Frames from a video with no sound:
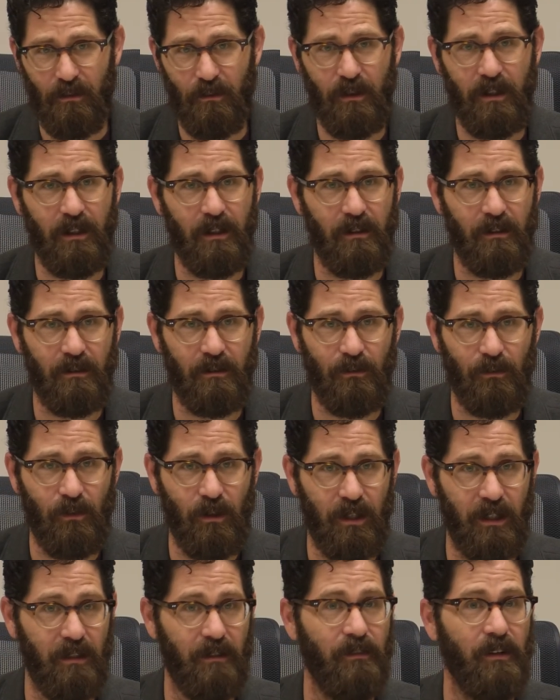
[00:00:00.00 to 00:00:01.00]
three years for
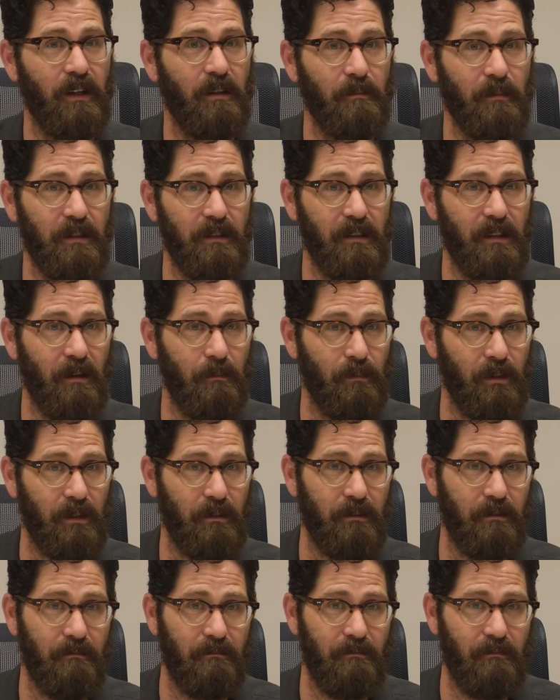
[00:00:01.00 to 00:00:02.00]
any development to get built.